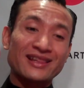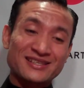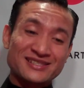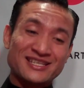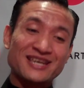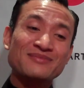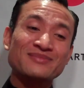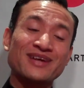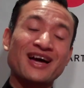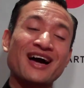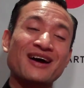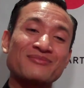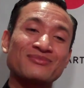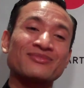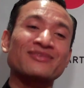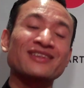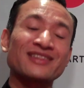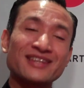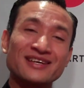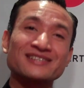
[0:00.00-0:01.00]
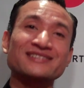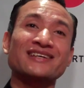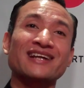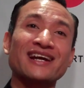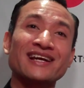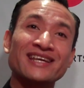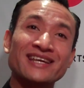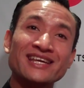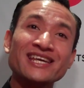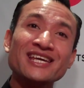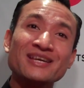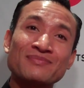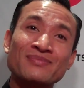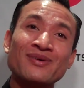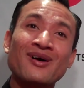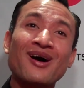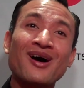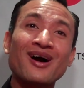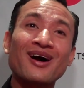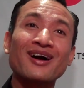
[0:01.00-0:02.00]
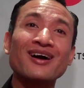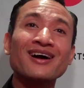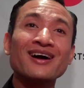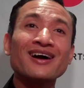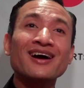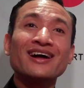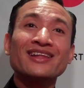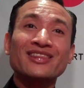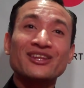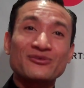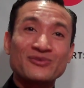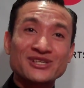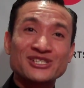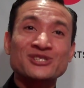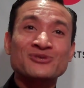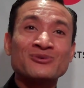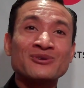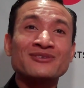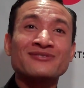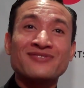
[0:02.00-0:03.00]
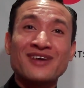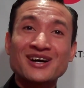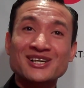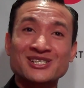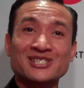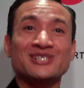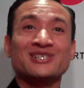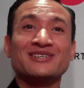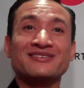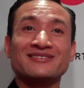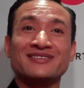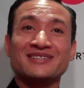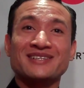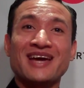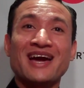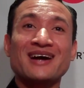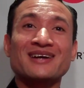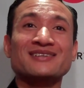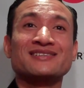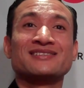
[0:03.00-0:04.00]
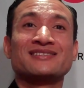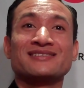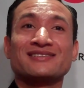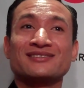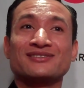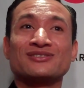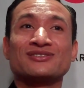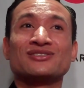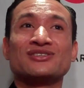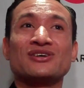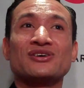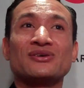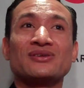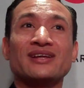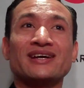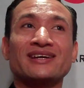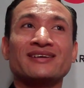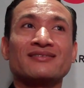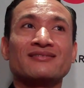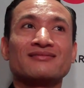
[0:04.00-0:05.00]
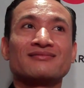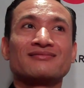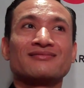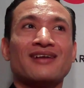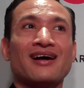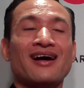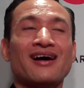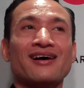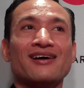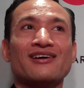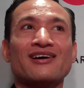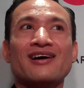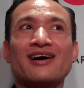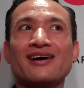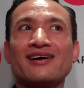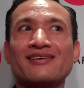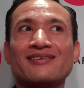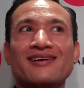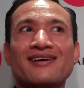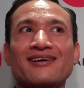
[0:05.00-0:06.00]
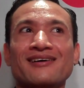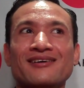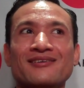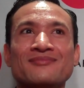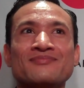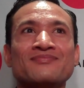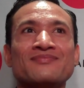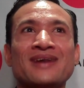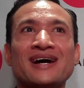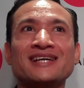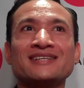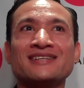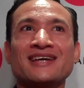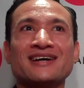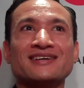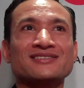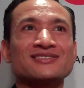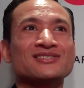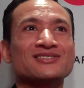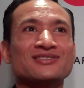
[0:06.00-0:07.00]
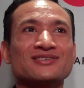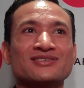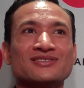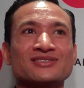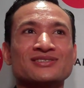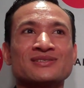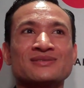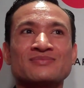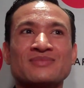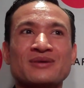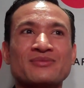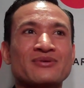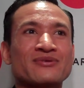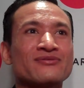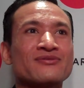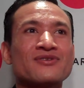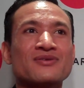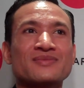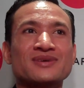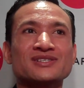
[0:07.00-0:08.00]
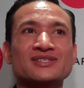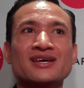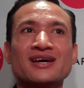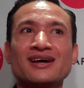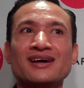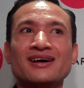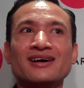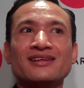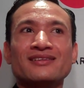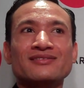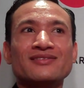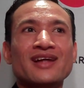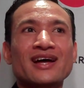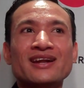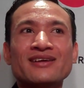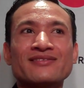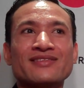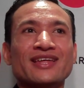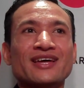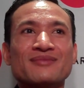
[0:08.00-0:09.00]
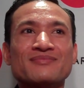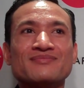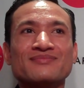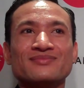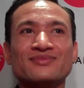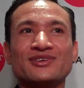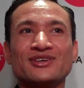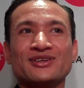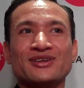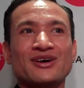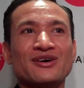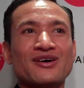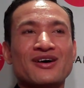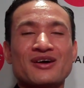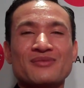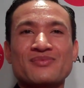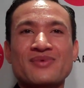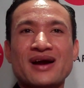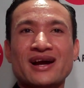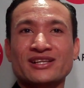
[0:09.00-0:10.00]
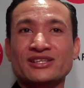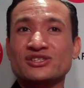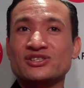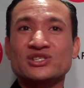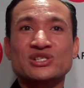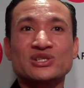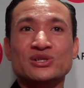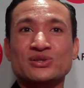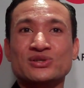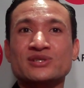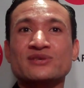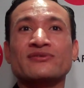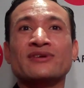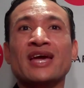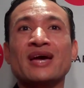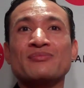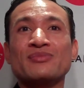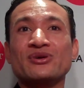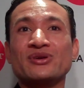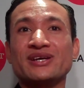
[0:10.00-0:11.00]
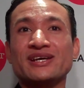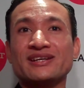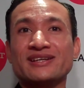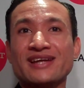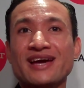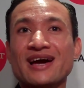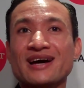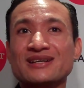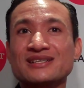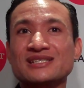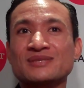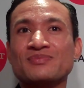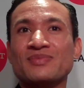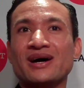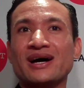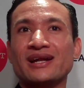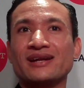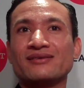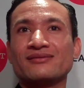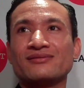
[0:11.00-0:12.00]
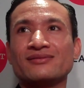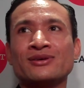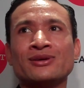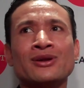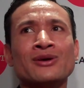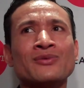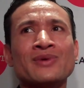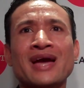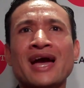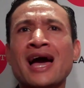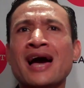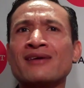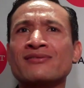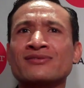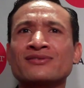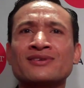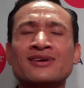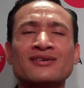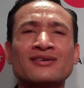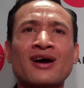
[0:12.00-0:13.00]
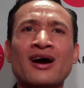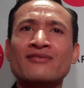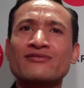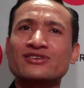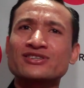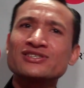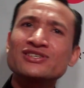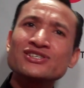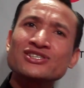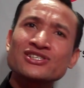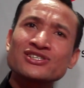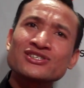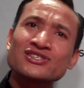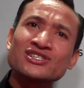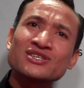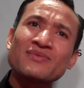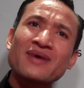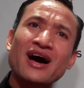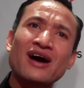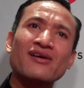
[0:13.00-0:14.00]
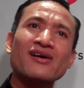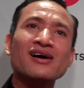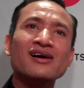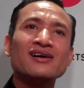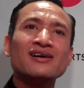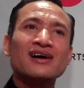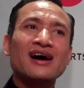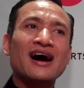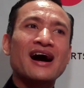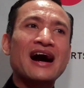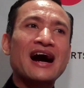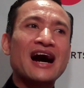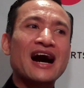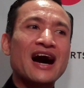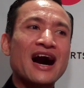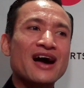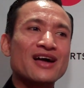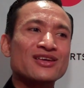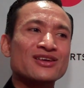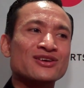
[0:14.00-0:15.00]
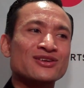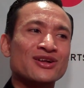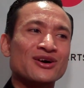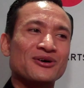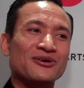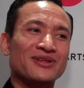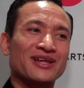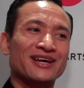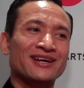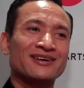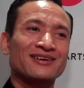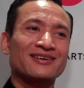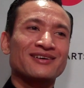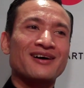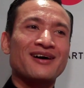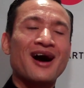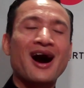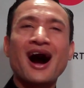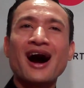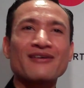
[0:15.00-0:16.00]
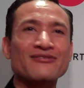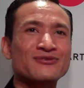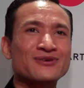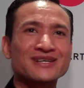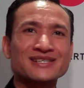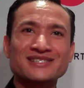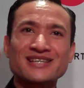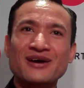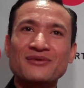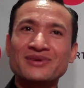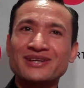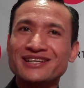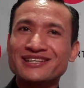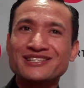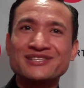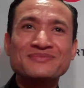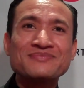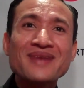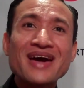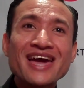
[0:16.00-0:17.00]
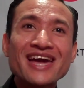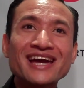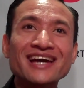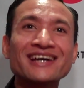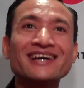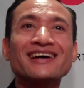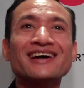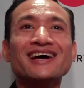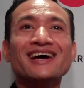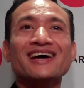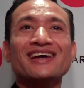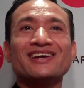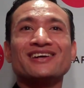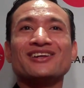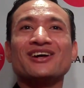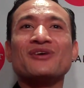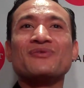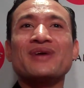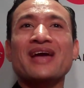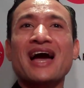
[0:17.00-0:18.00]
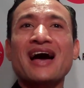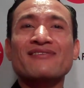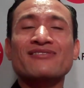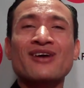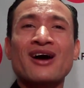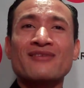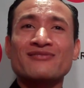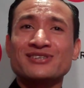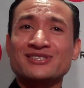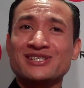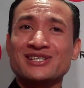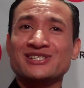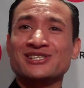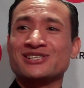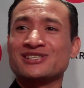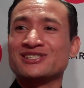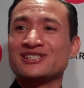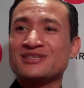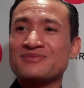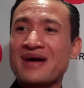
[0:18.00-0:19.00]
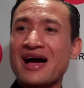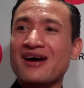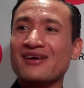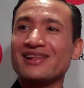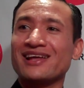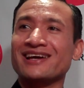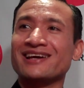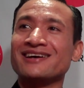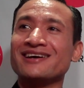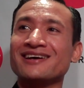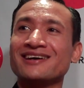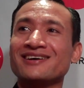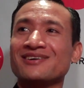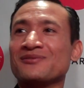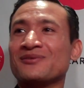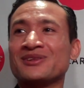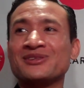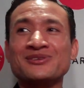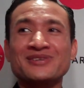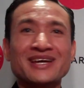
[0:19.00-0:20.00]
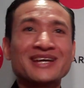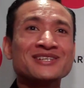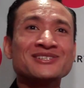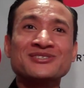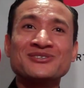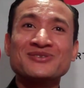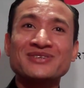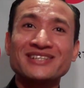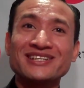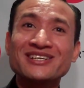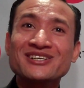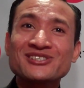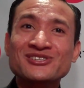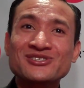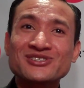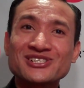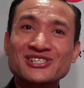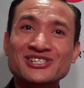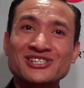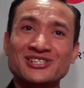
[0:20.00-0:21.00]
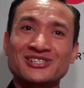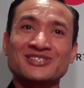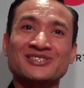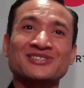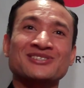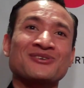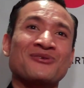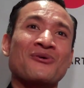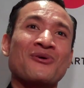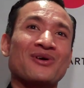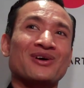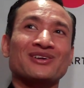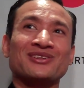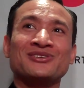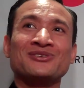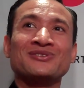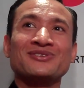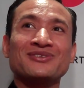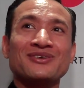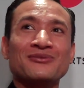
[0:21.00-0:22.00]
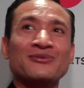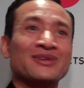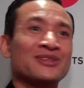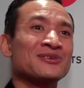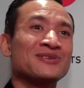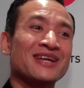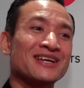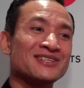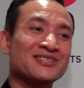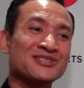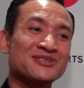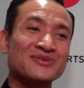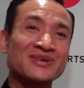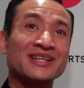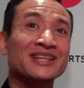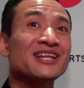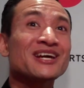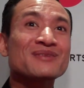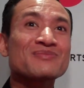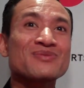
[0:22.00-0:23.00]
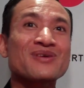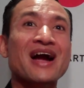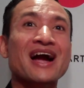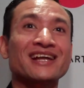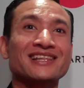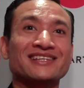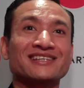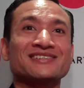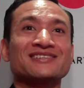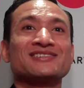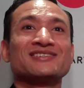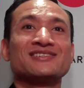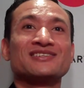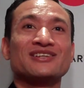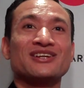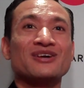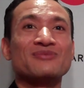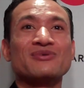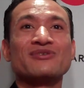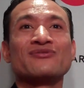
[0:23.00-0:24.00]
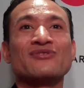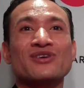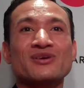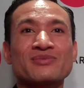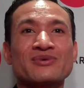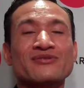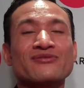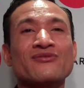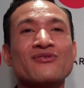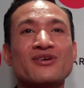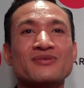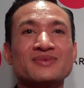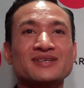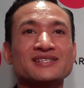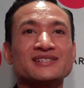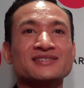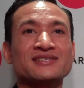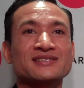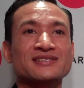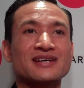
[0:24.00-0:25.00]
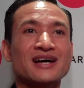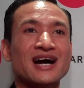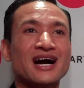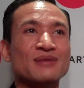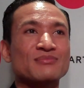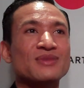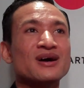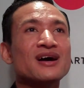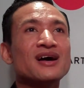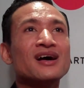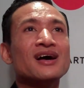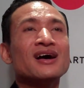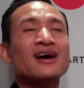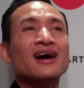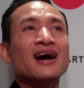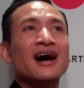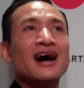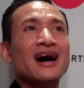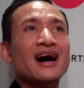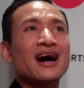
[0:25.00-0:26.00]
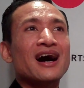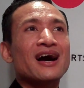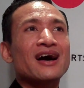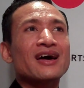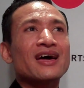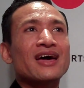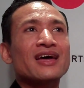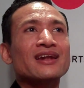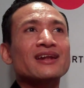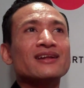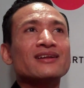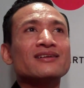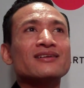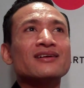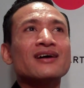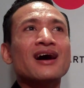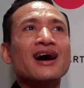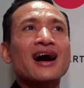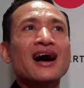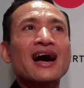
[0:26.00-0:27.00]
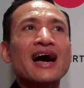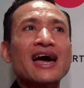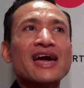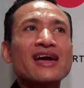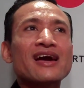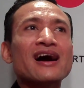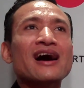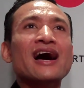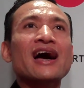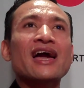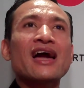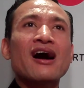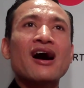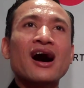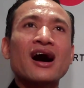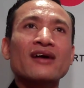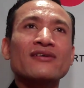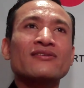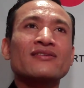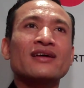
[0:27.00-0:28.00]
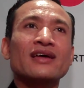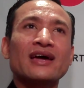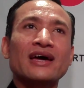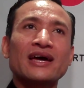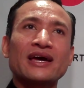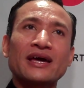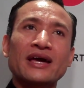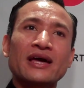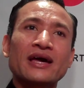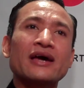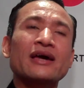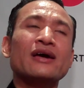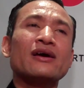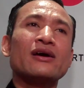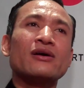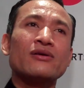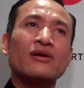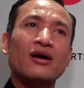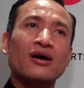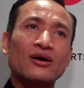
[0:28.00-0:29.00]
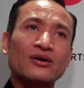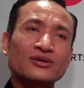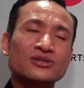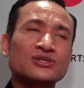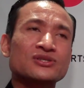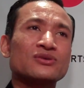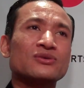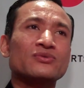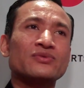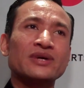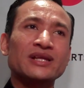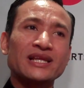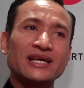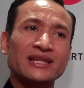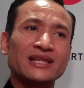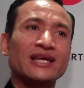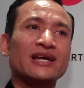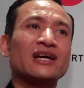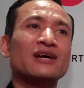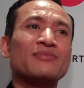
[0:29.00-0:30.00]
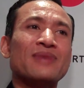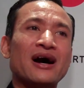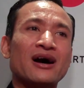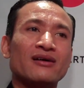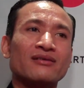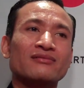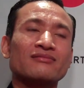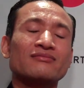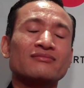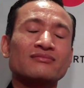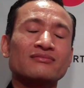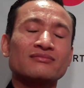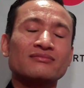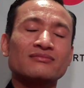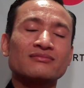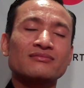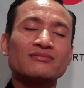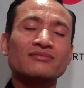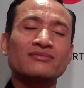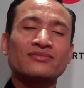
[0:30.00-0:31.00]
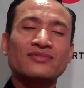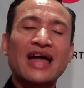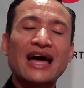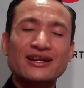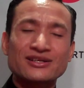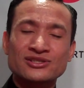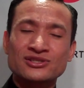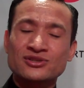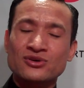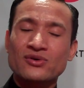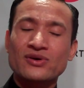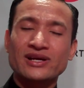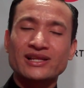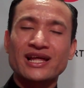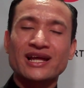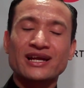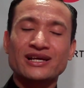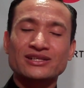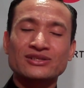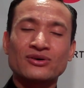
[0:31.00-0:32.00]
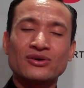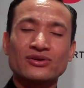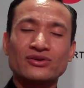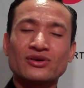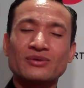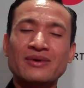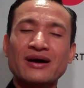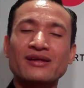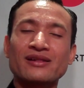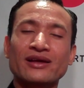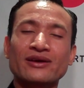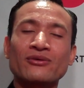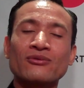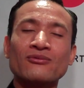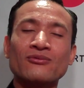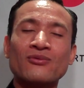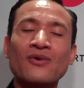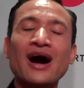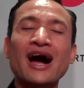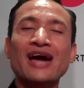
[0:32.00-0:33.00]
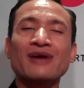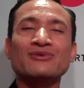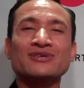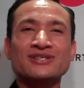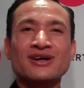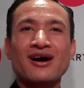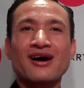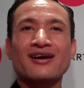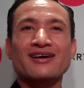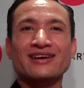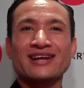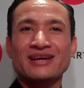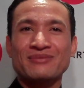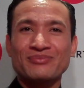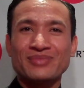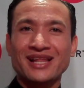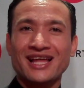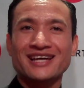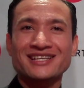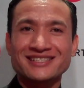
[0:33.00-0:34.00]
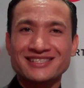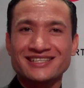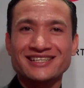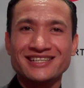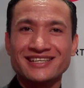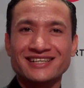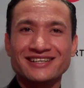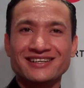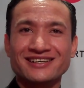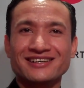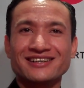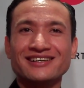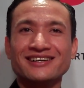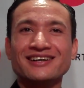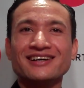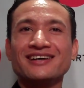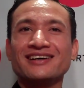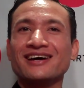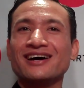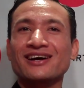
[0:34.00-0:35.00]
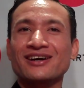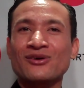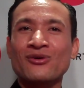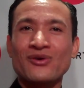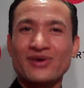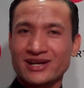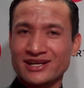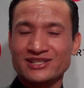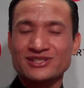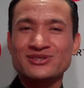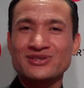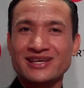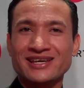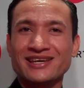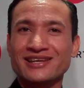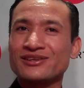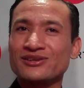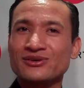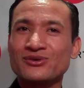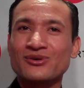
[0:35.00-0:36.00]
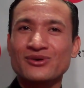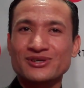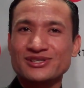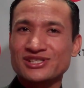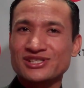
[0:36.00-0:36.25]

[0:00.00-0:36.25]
at the same time, the things that I keep are the ritual function of the dance. And so, like, my dancers, my performers, none of them, are practitioners of Cambodian dance, but, we have conversations about, like, offerings that we need to make. We have conversations about, like, what do they do in their traditions, or what do they do in their practice, before a performance. And then I also really think about that story that I told you about. Like, why was art implanted here, according to the Hindu